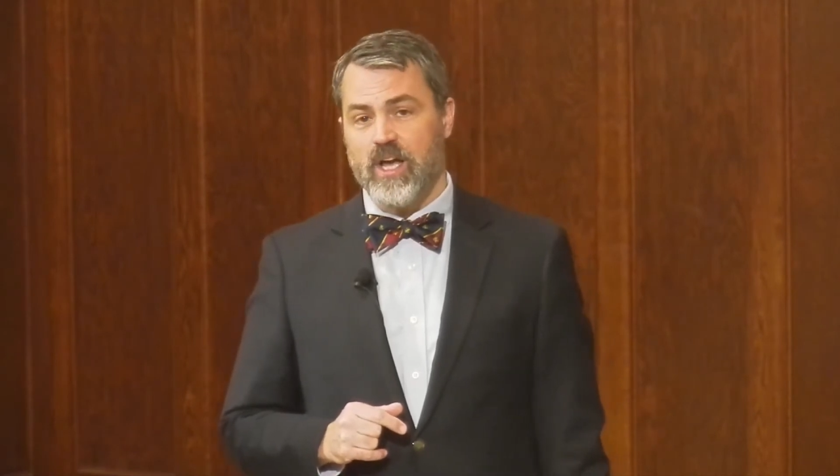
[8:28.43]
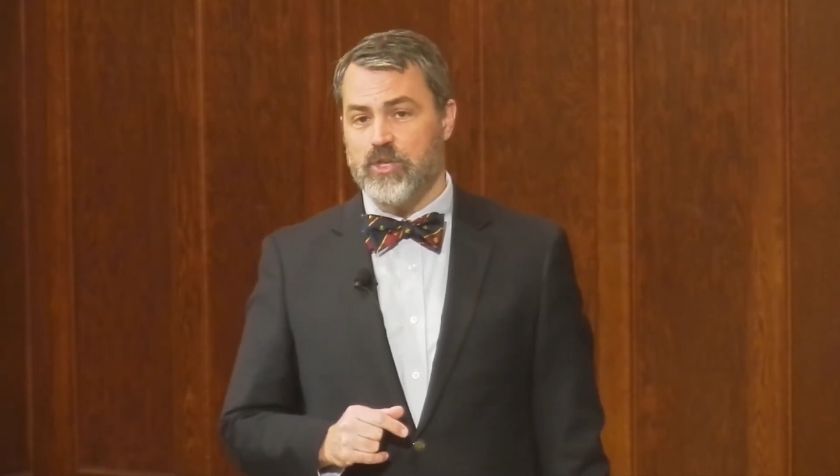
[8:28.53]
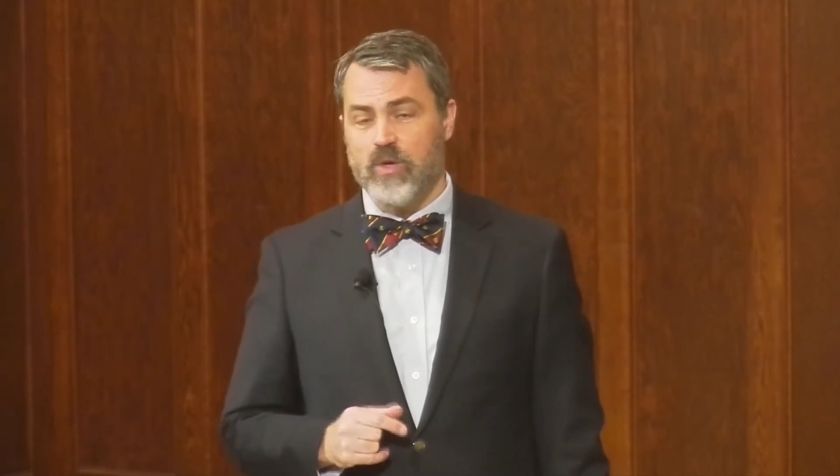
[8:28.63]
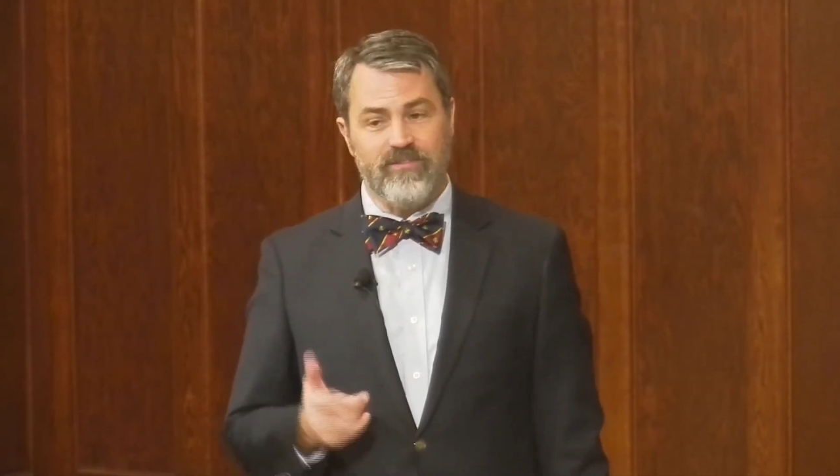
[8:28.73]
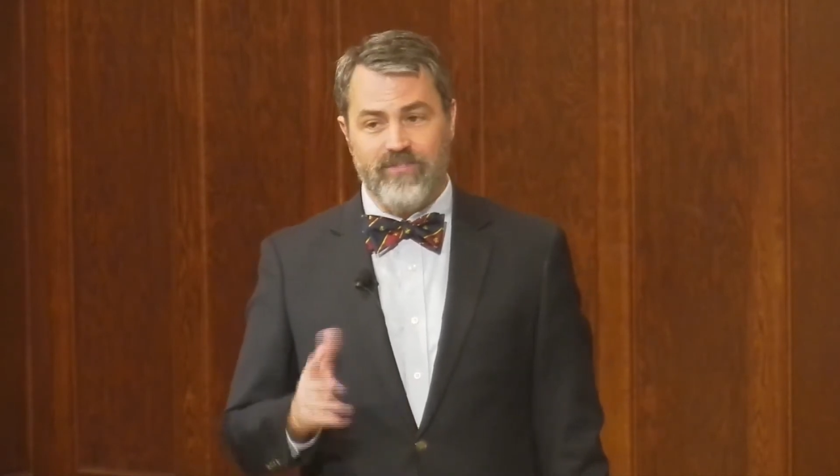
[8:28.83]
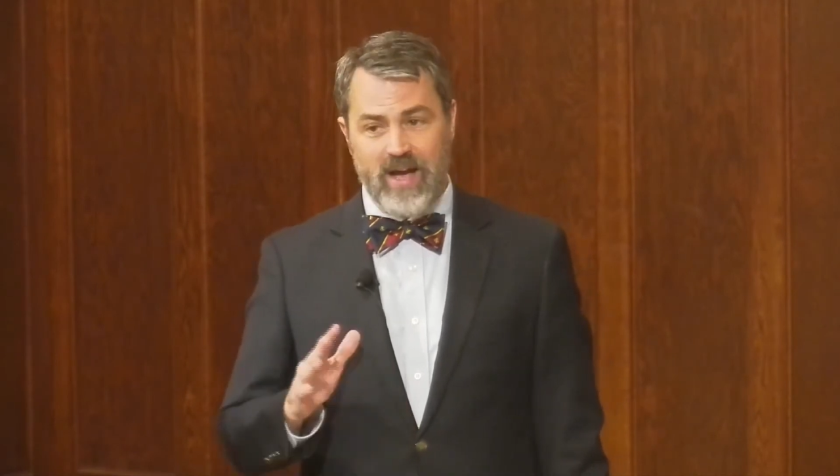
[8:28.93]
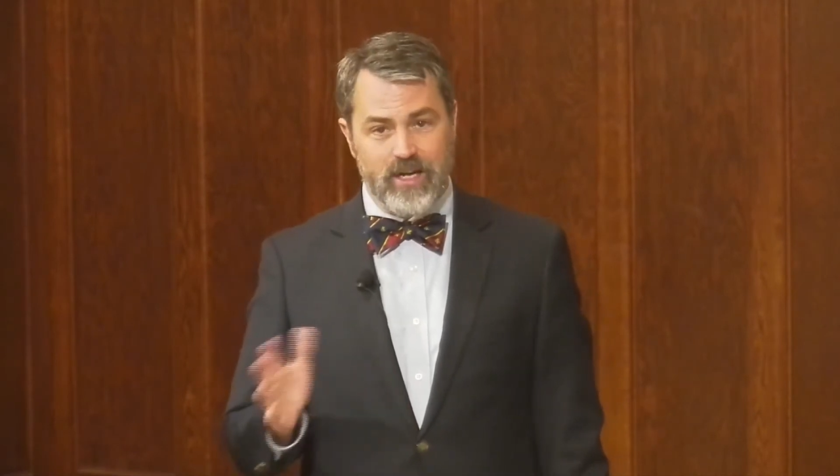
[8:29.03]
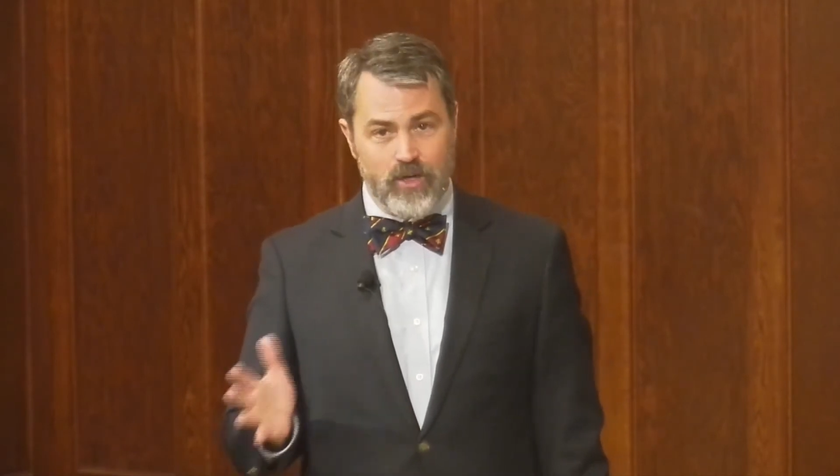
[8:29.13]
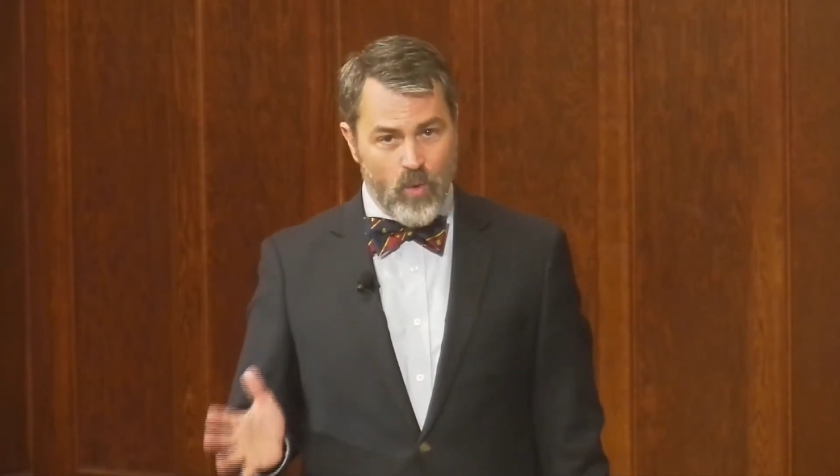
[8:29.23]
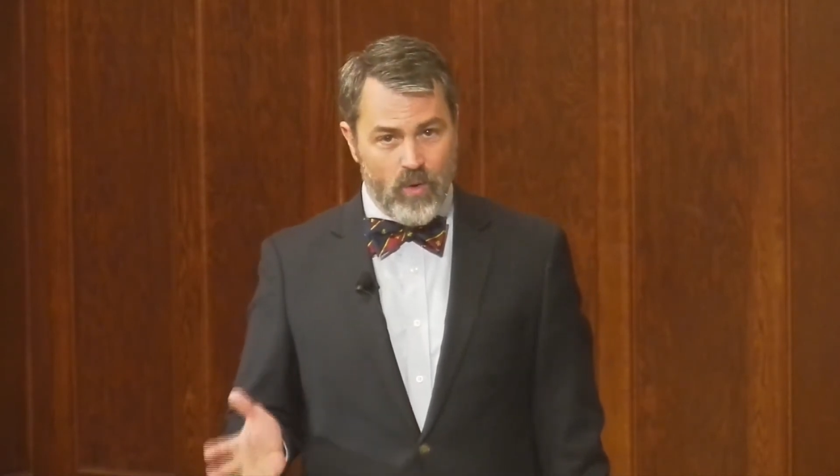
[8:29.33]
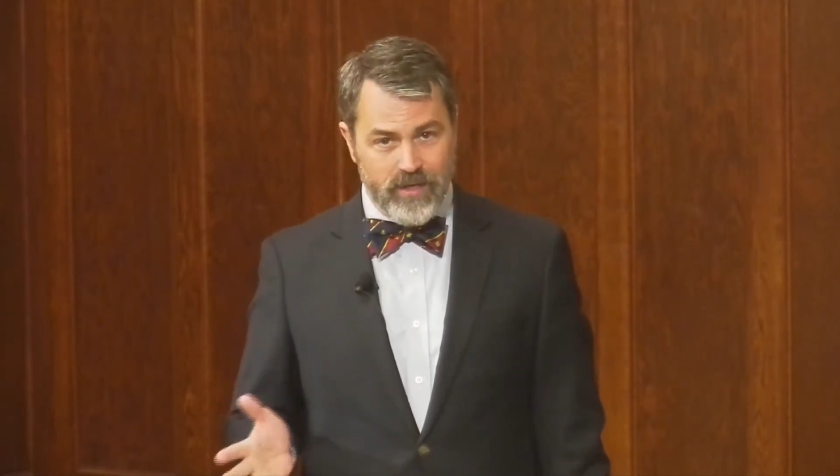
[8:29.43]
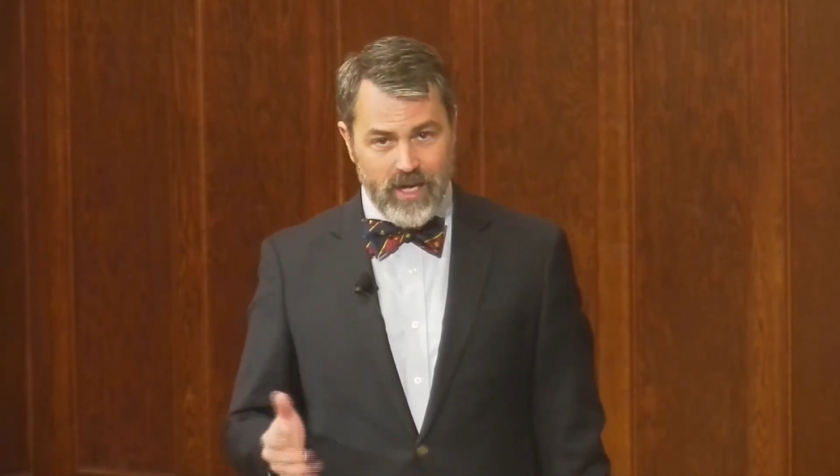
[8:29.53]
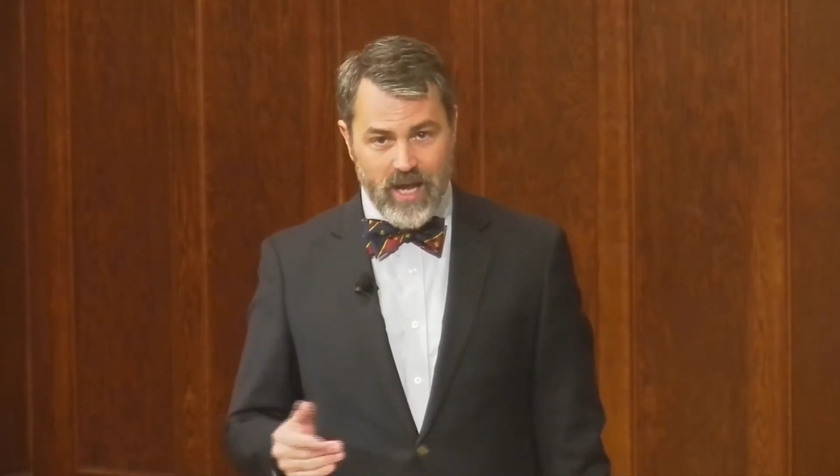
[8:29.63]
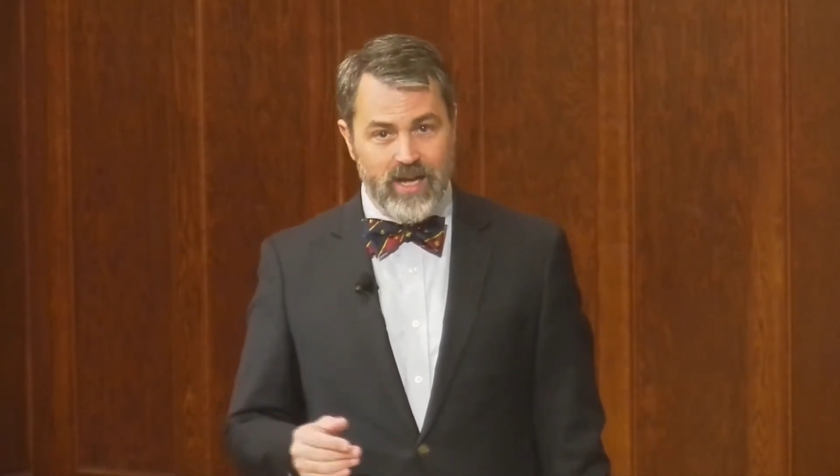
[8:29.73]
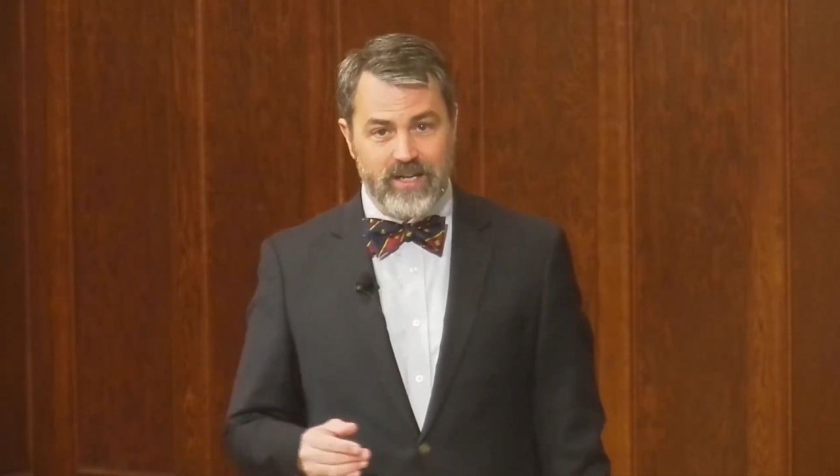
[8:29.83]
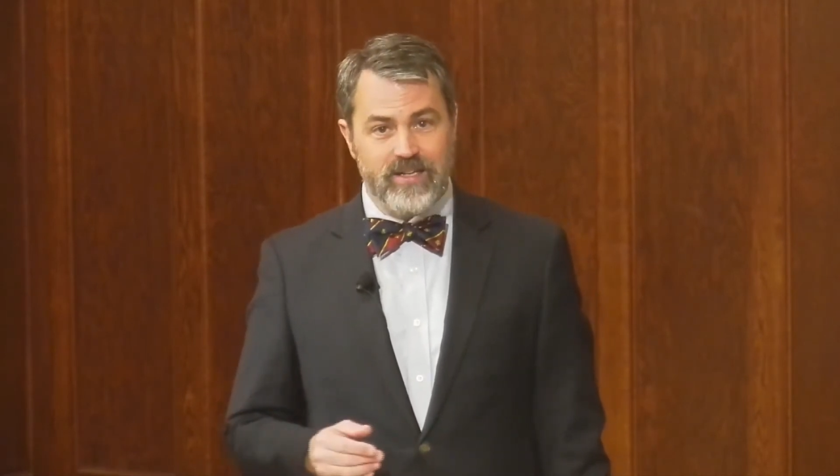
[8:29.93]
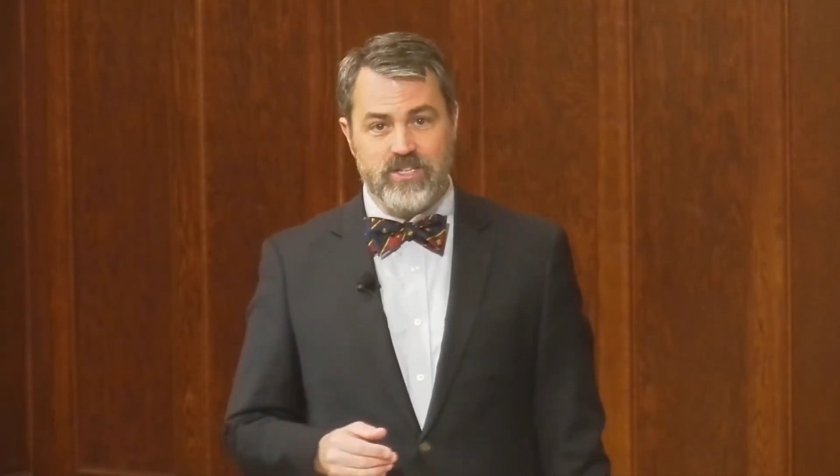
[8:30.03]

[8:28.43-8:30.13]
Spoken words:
You can find it online.